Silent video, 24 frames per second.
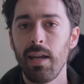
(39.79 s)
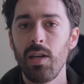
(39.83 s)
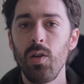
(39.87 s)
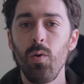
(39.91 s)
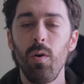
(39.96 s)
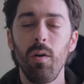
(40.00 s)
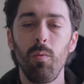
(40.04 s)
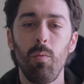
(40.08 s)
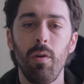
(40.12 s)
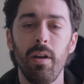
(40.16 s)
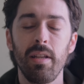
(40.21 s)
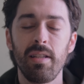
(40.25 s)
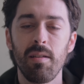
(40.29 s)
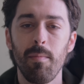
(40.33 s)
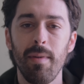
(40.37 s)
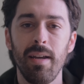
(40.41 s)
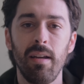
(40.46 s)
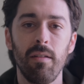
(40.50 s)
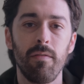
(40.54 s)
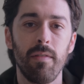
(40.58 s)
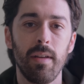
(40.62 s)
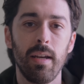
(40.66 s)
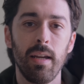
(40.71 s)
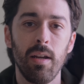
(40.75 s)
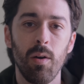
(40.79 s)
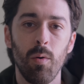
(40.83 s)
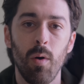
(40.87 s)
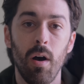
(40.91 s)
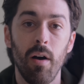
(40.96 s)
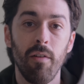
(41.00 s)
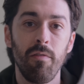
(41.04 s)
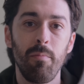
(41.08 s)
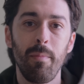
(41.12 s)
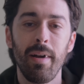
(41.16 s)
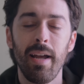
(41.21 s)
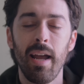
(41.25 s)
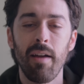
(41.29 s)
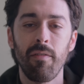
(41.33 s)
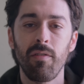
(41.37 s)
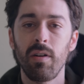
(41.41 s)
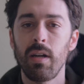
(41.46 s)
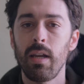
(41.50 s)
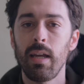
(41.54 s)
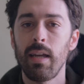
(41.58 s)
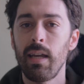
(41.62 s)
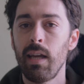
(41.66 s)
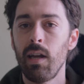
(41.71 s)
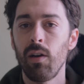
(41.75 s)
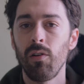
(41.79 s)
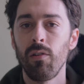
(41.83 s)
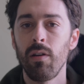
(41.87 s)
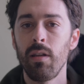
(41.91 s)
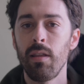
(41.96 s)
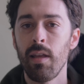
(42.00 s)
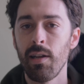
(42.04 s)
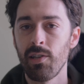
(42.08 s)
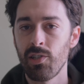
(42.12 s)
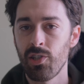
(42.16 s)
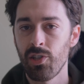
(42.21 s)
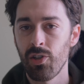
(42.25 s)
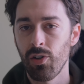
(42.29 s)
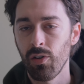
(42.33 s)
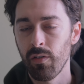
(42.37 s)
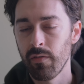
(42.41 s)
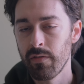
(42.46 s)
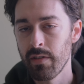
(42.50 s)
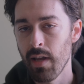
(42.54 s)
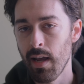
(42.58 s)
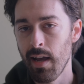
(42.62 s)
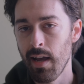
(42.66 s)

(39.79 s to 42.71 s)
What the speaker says: I knew I wanted to make a video of my everyday carry that serves